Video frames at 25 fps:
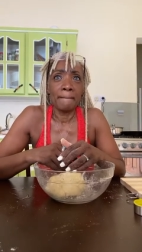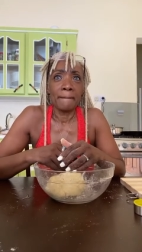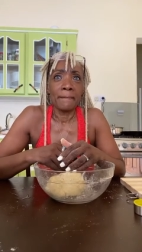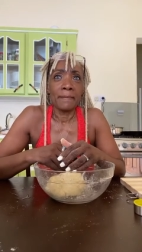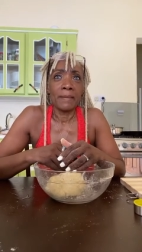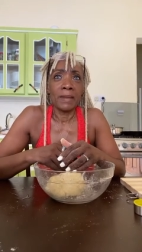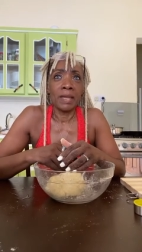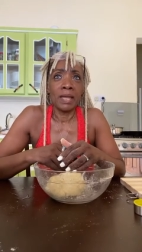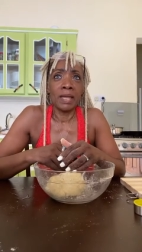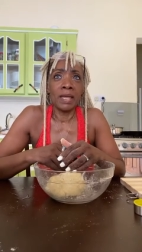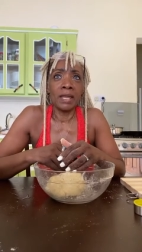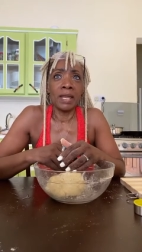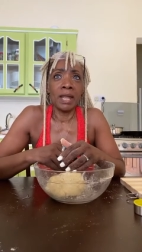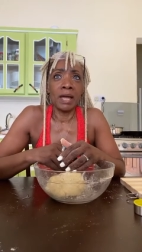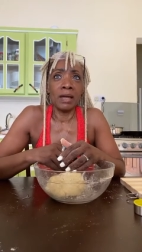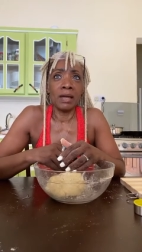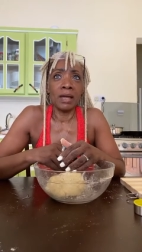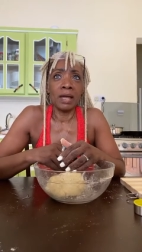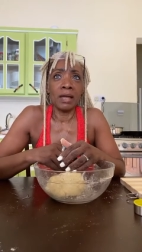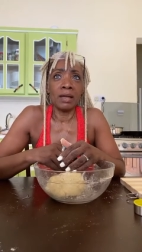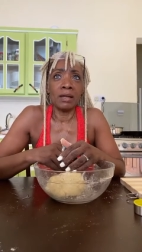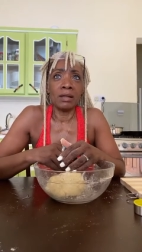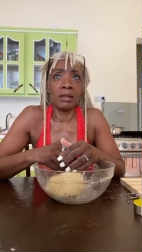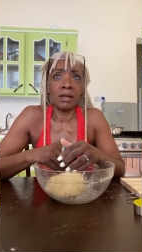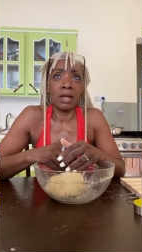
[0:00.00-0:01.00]
I'm learning
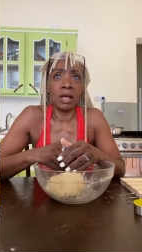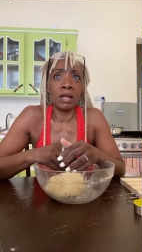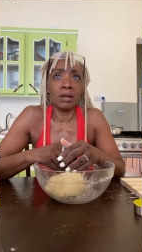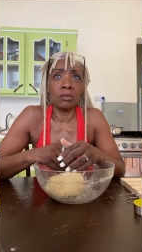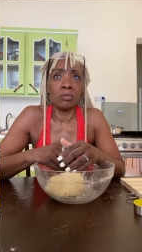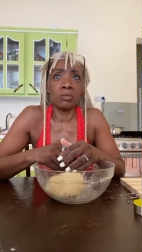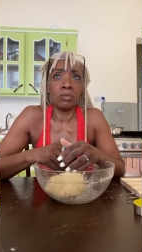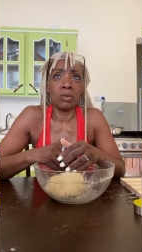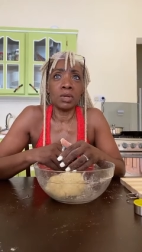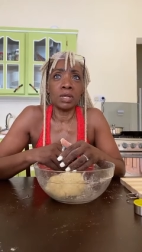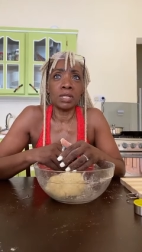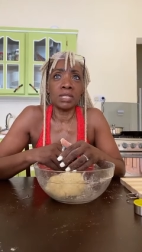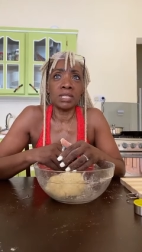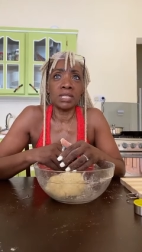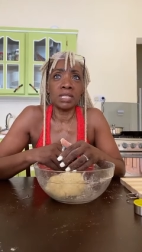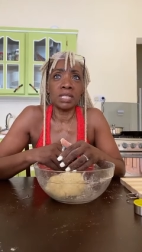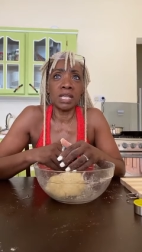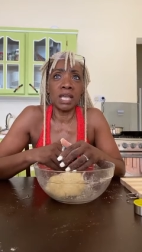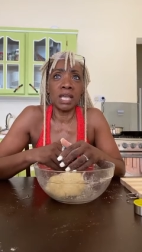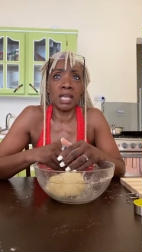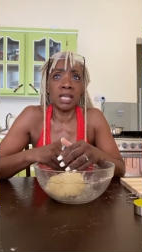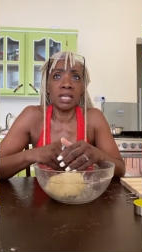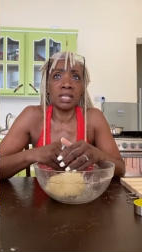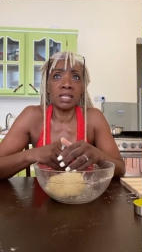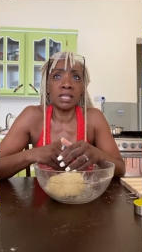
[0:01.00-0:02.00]
her so well.
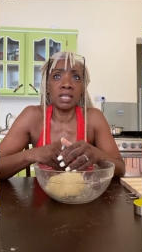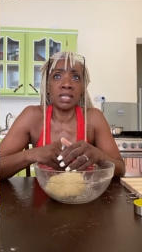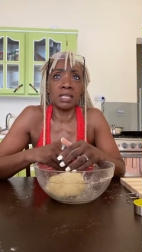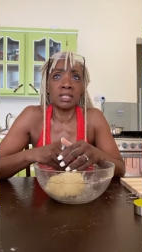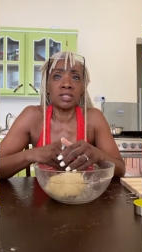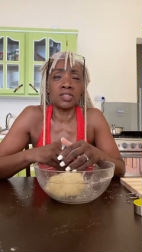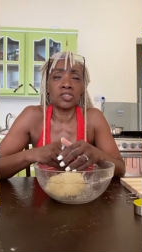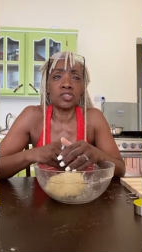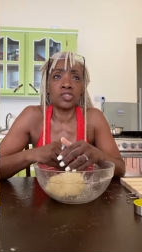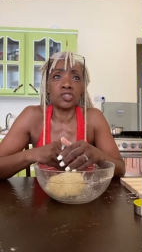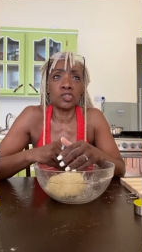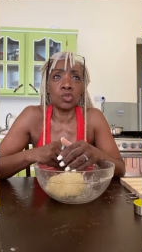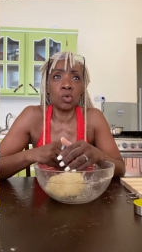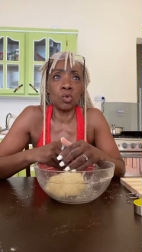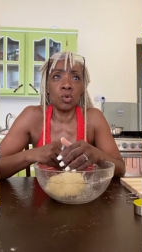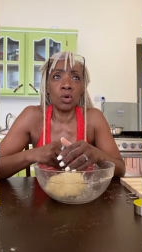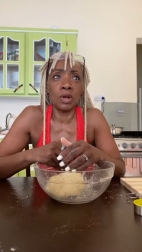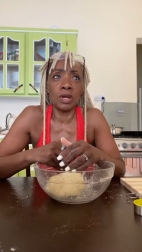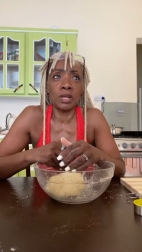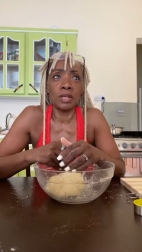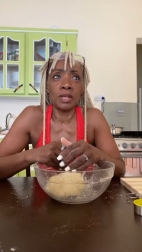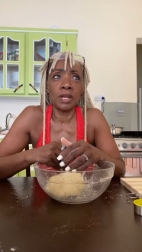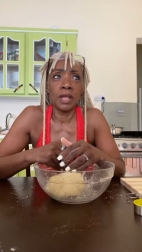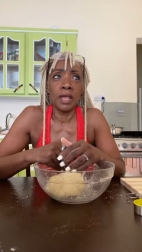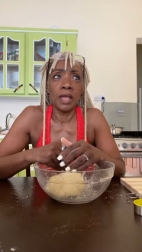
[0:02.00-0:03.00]
It's so funny.